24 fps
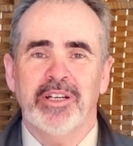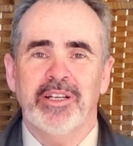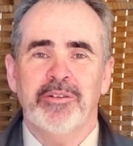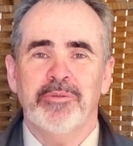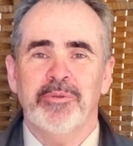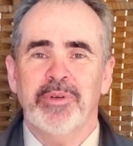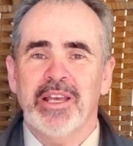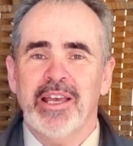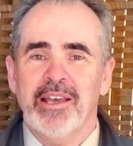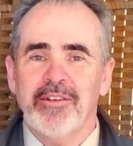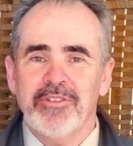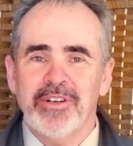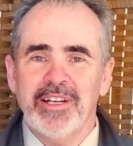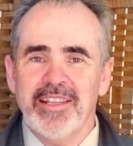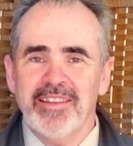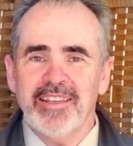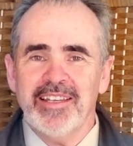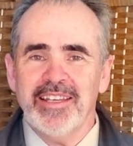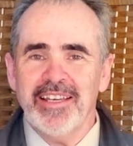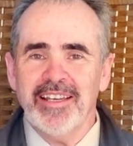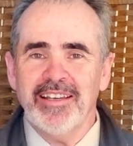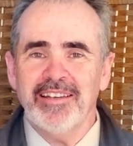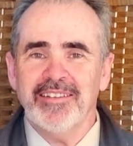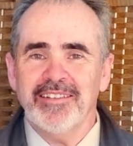Do we have
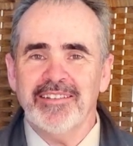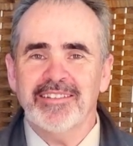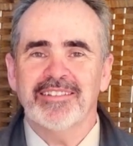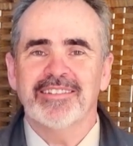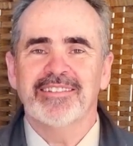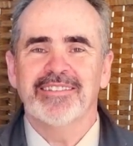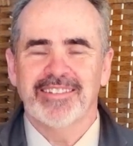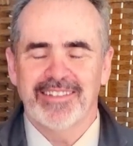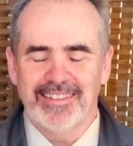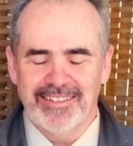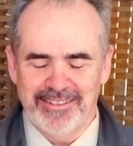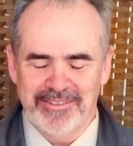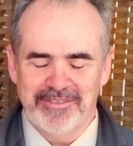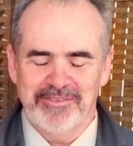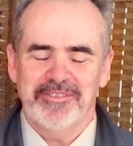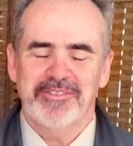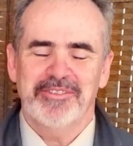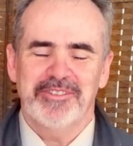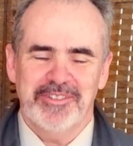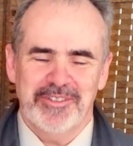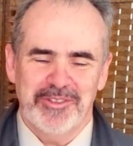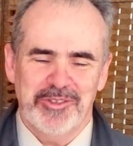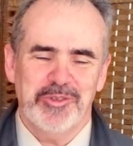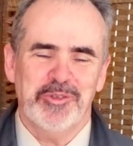anything else?"
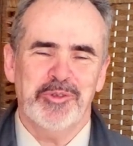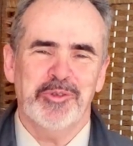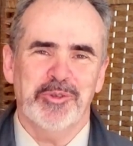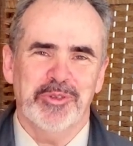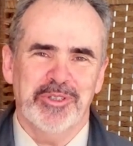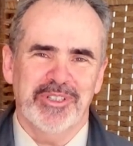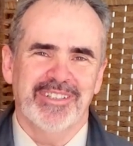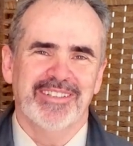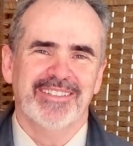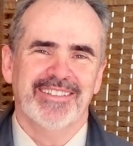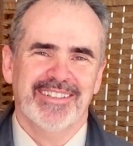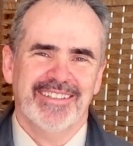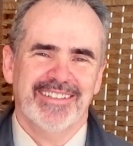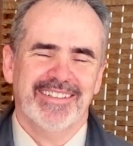Sure.